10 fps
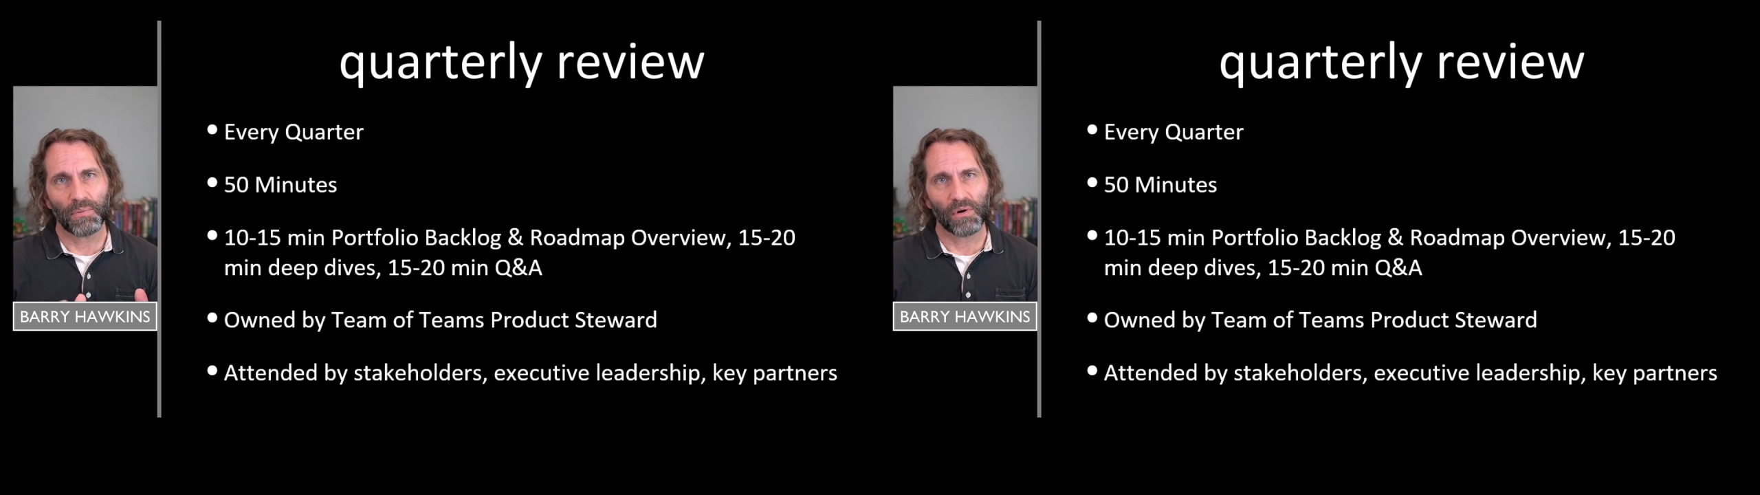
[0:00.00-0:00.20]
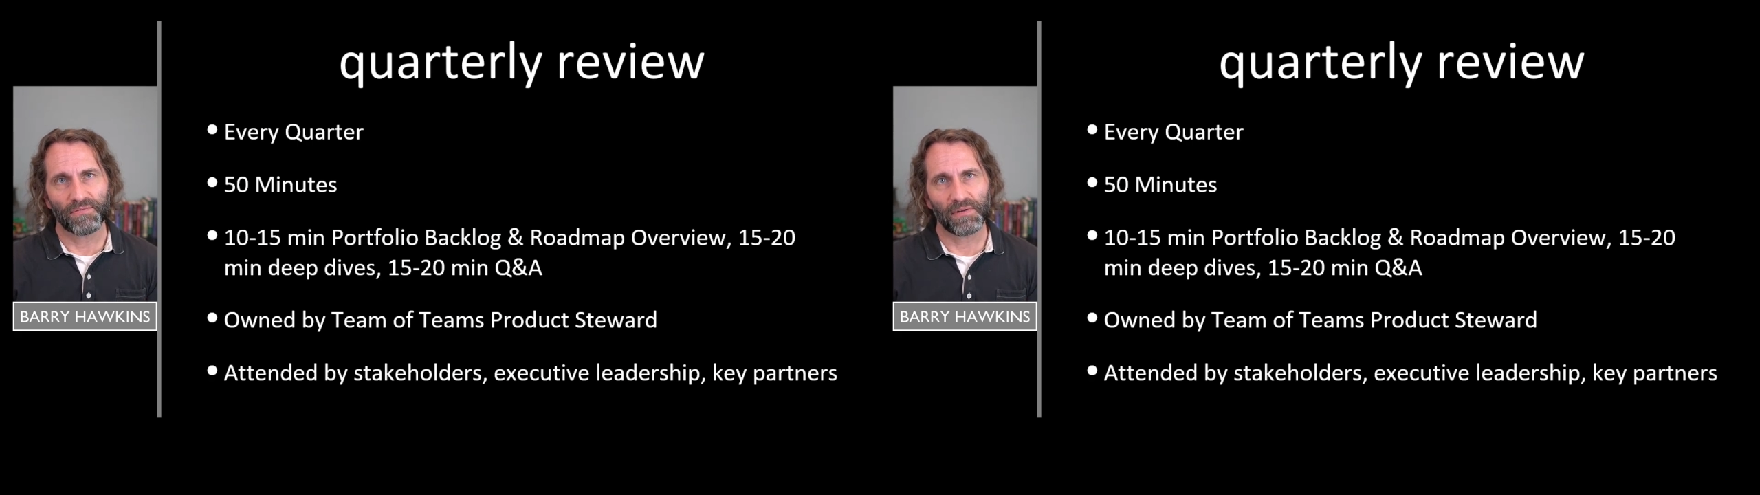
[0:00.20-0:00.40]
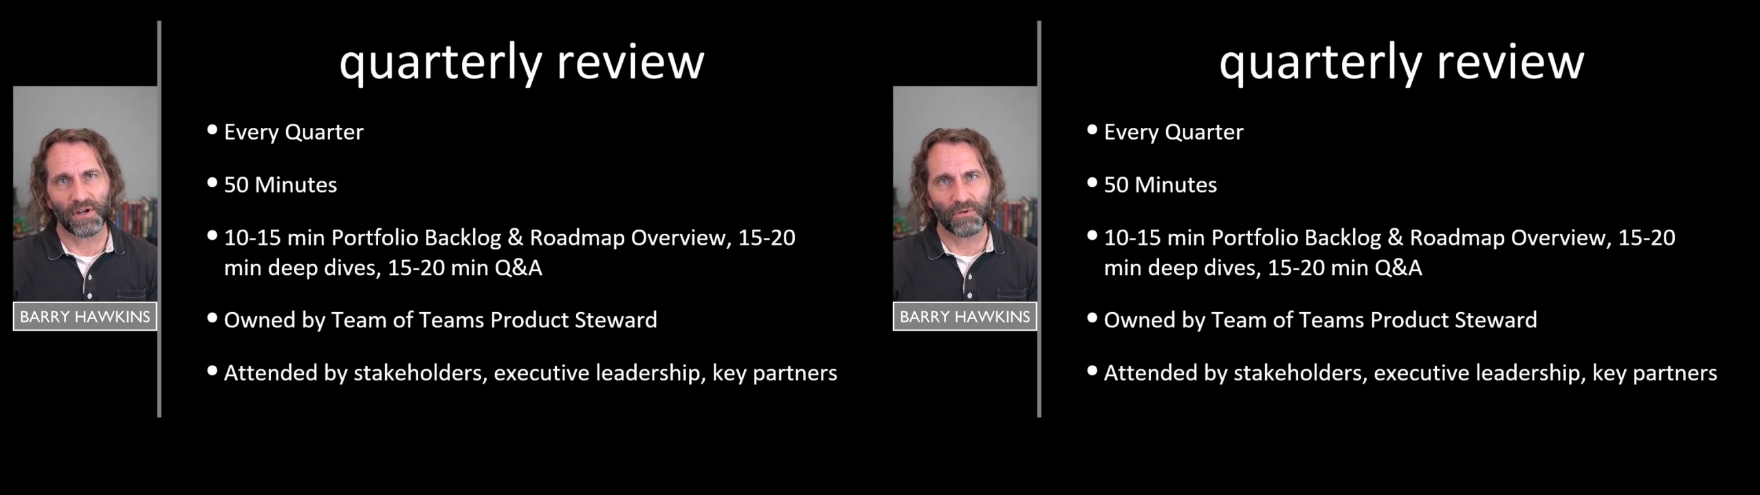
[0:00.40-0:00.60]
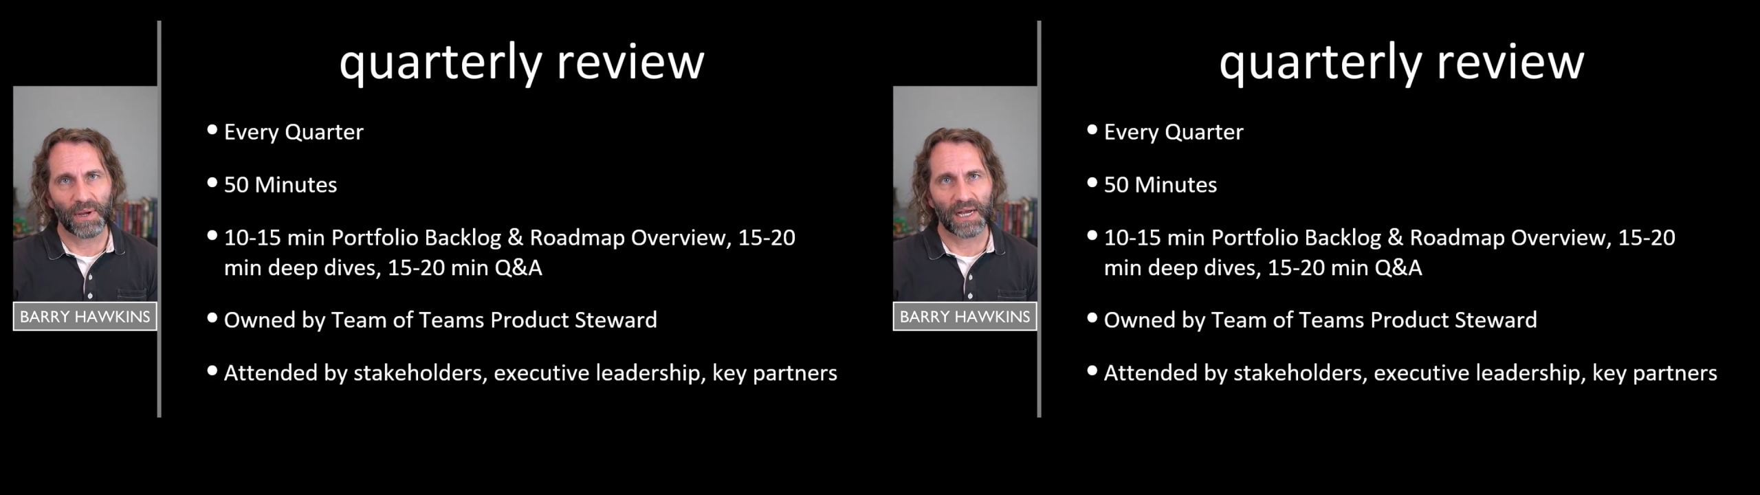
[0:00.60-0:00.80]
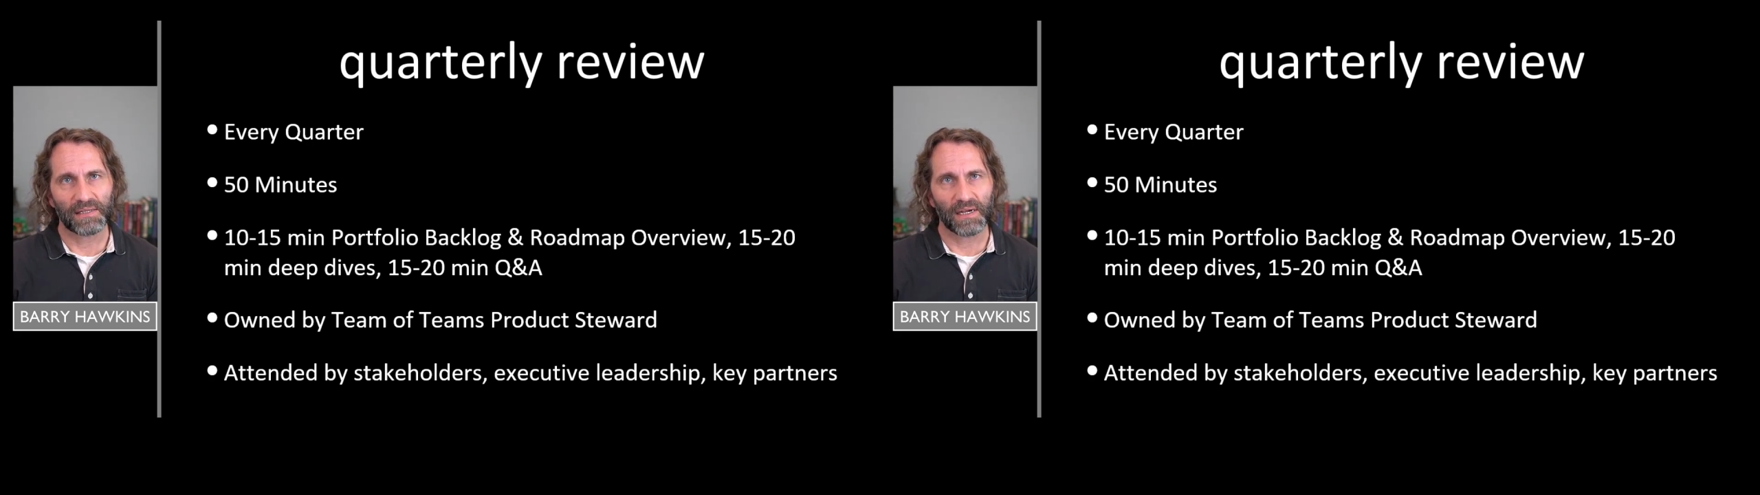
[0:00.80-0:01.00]
portfolio
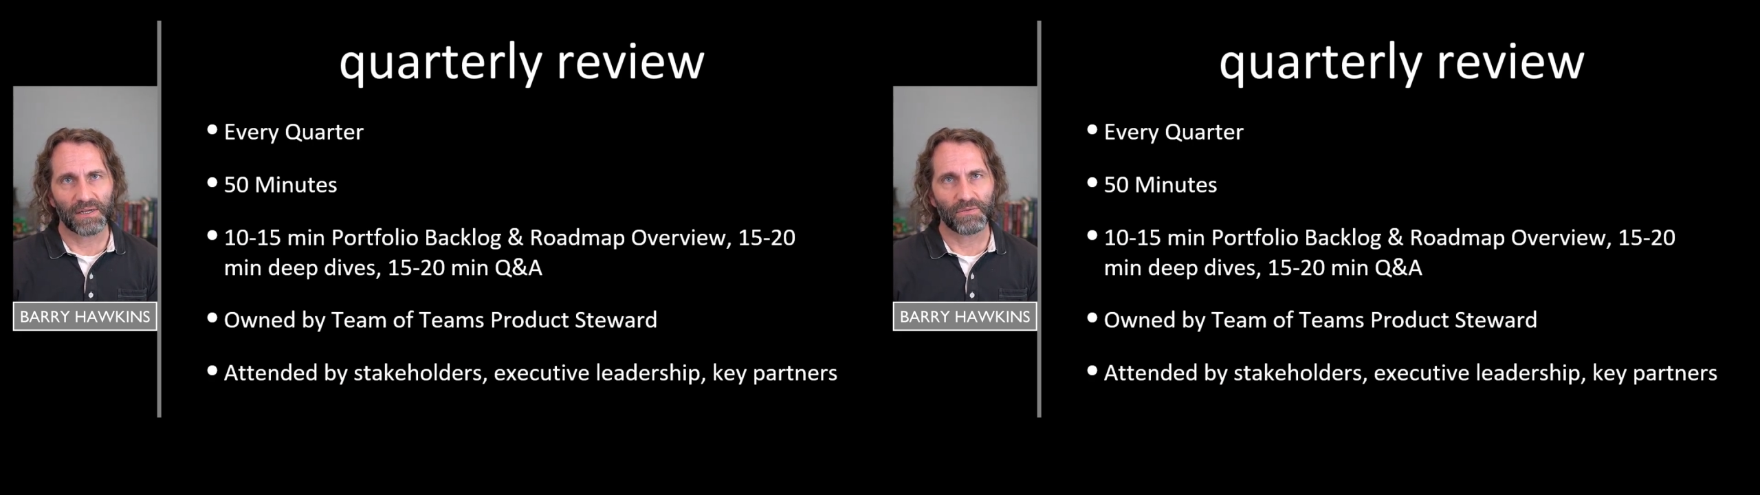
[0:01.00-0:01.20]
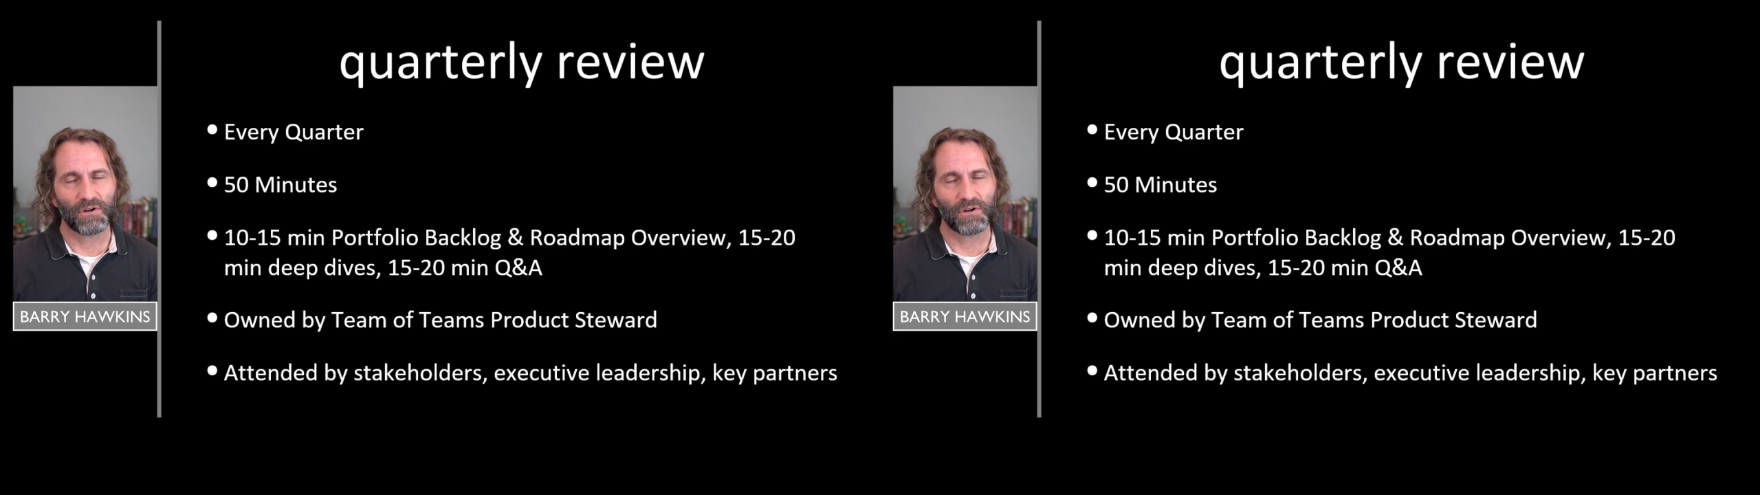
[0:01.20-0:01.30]
backlog and